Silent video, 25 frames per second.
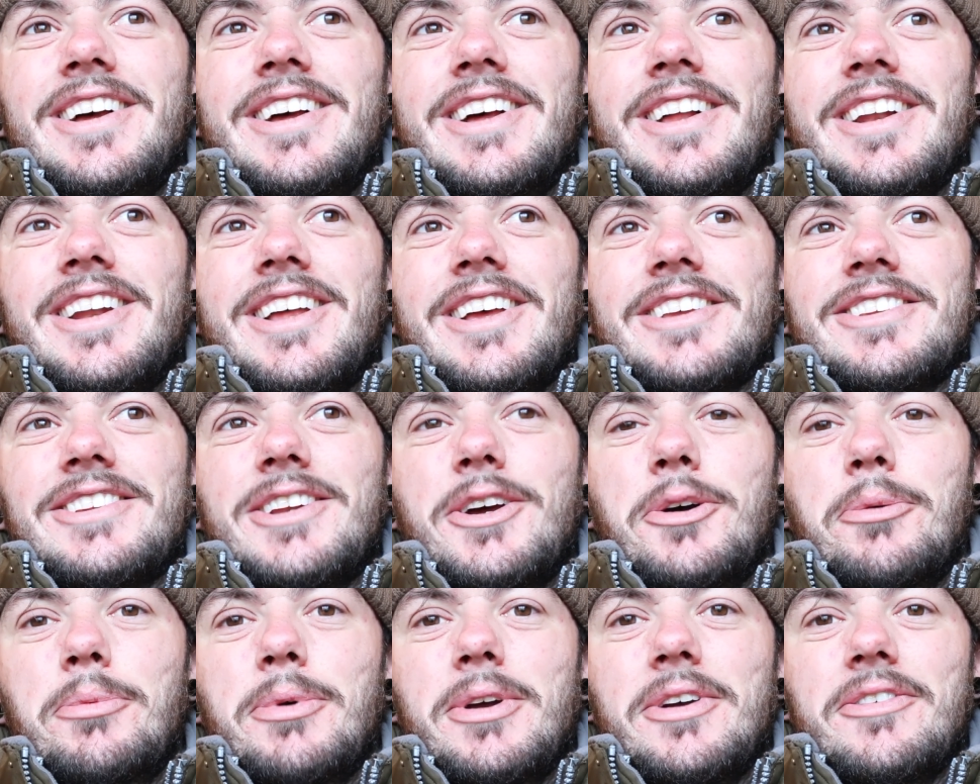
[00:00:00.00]
a last
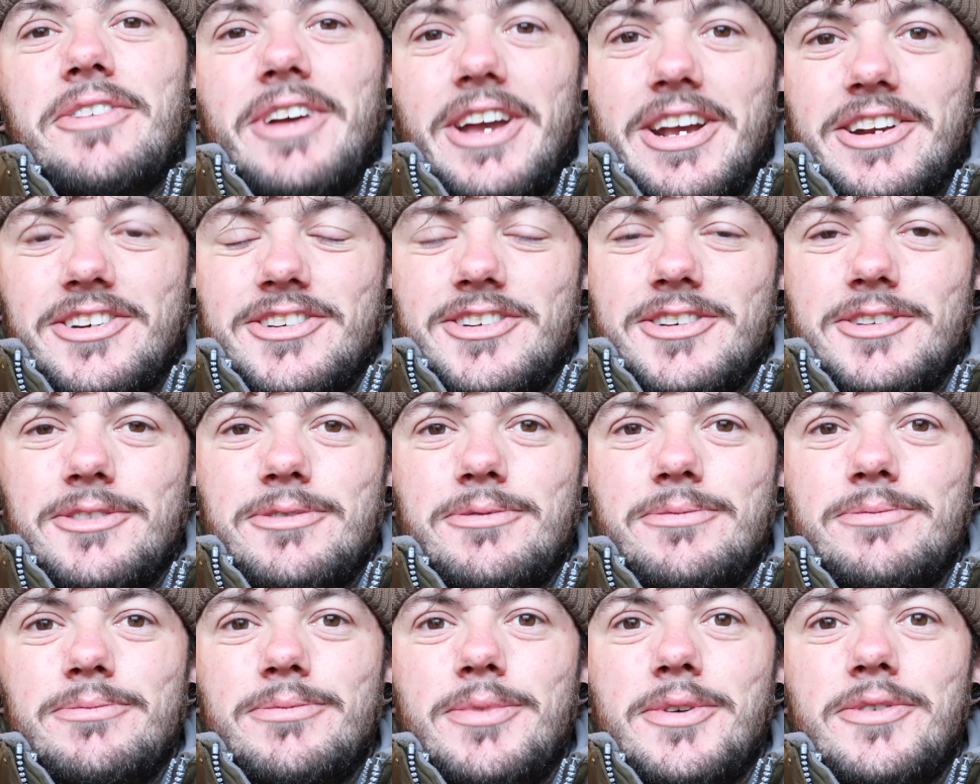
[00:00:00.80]
little bit of action
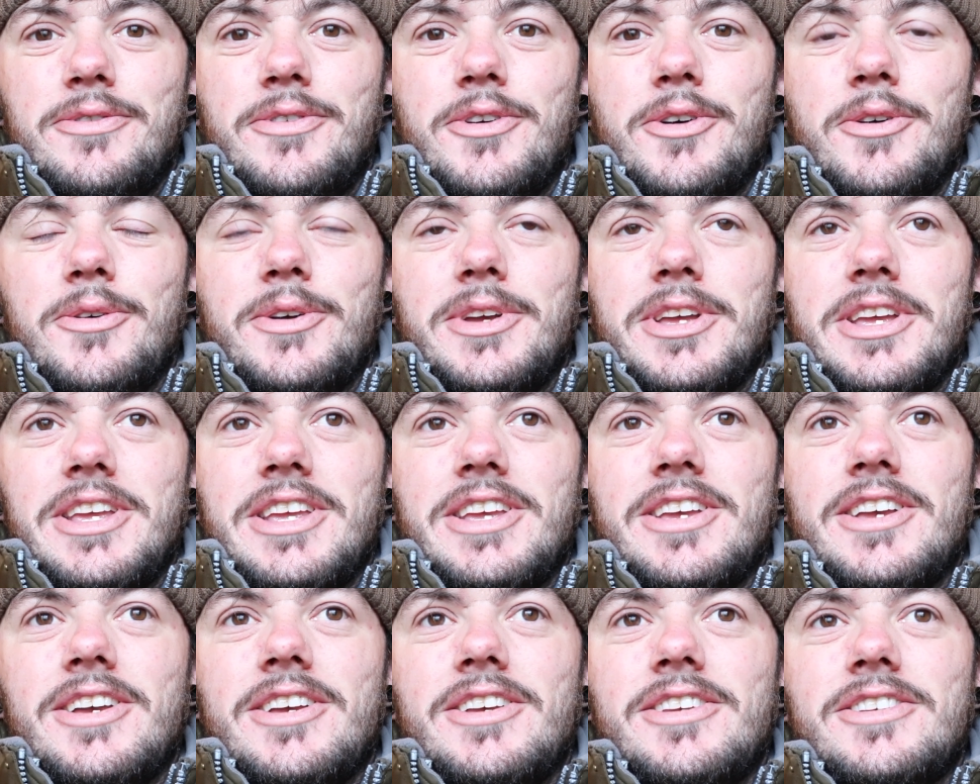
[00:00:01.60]
before
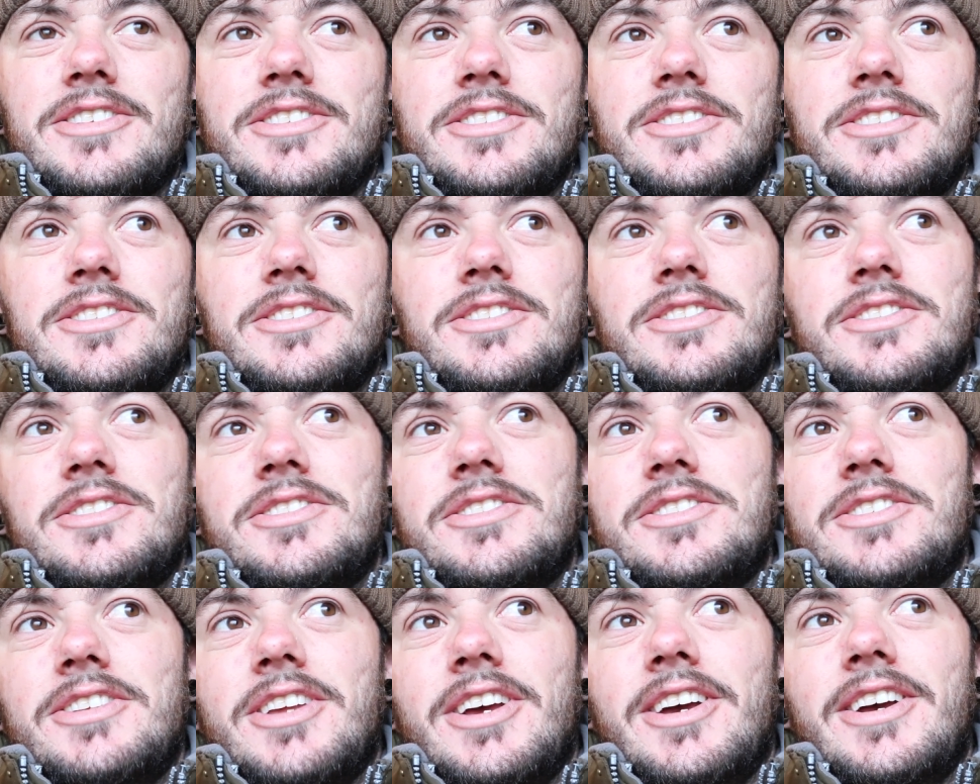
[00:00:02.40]
we
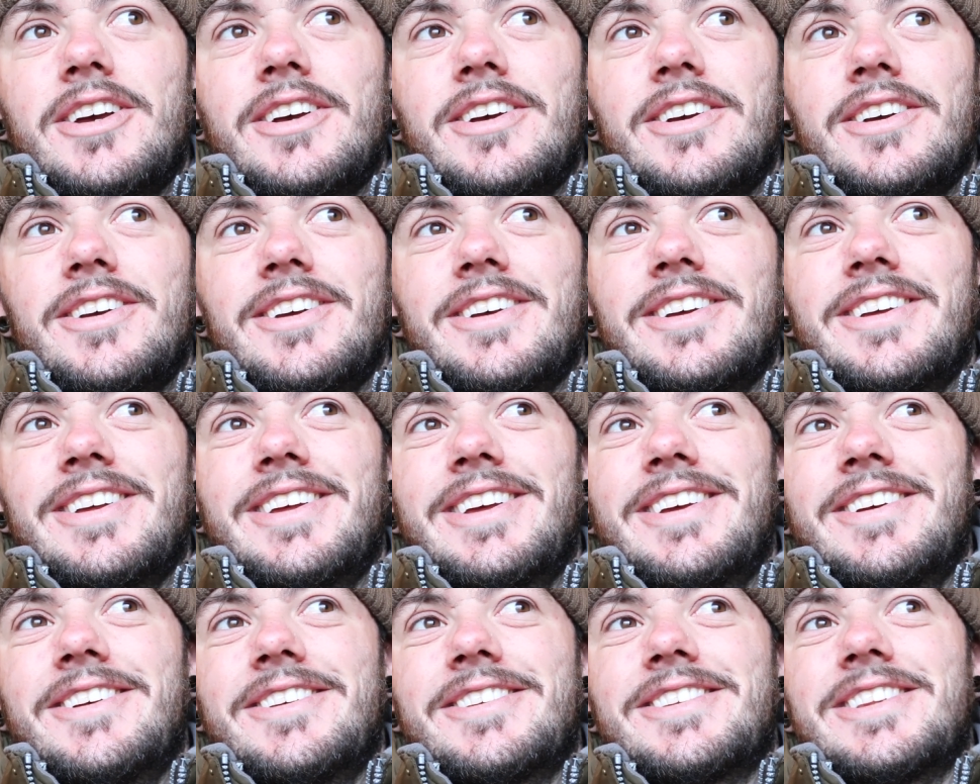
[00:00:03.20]
start.
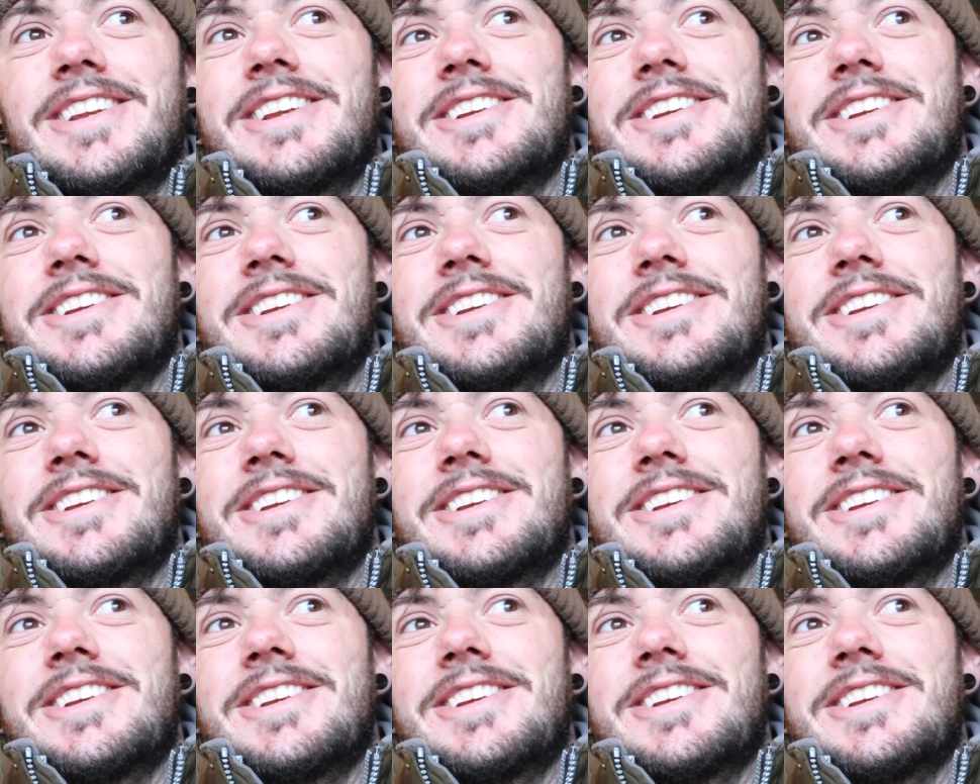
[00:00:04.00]
See